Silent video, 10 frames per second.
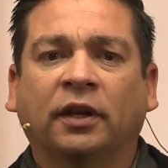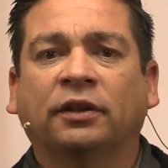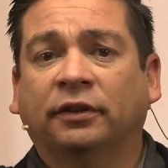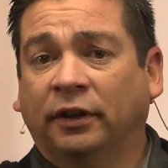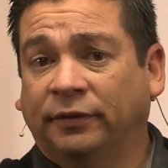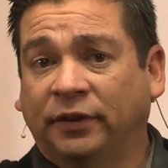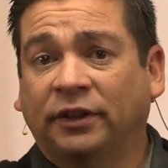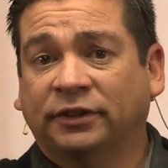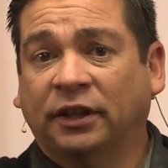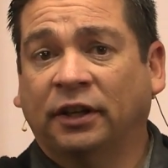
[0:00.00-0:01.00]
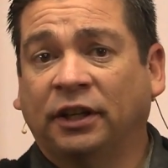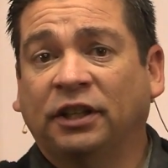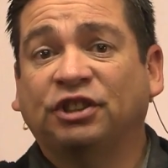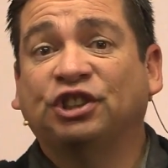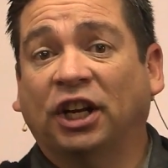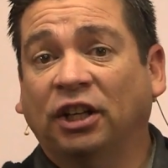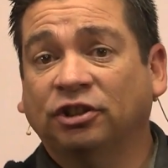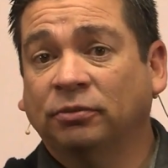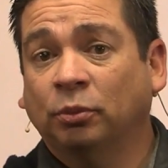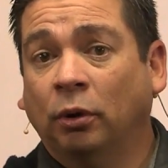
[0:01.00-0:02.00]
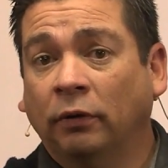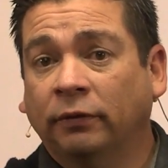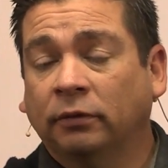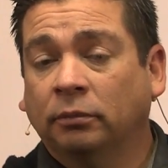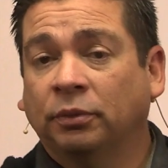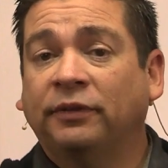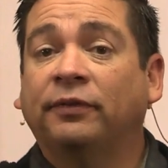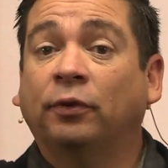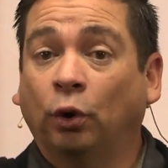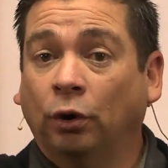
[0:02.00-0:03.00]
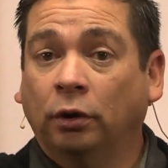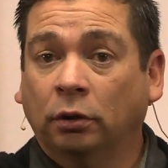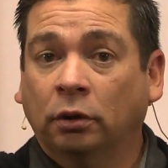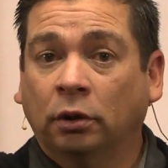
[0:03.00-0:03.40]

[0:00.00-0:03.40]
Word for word: If there's any change involved before,